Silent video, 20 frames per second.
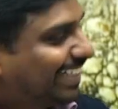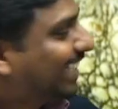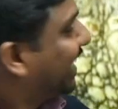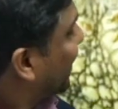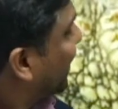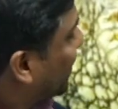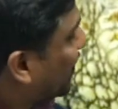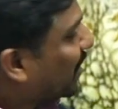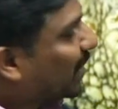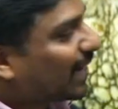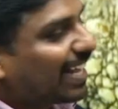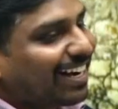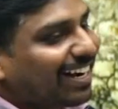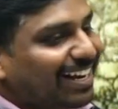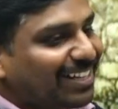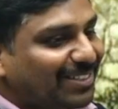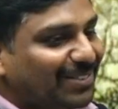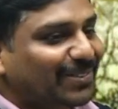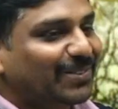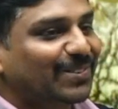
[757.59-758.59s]
crocodile
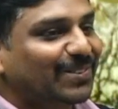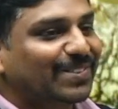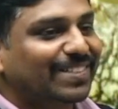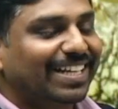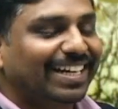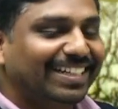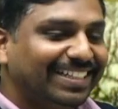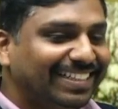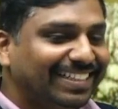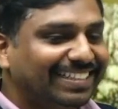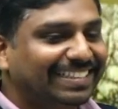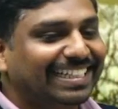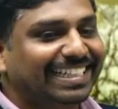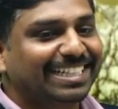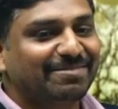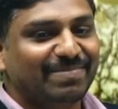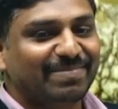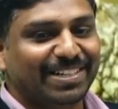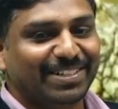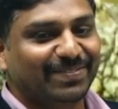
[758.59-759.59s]
also knows that it is getting
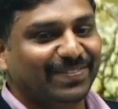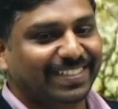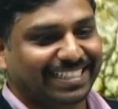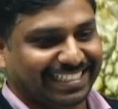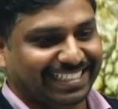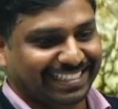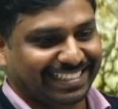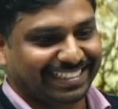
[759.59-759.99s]
benefited.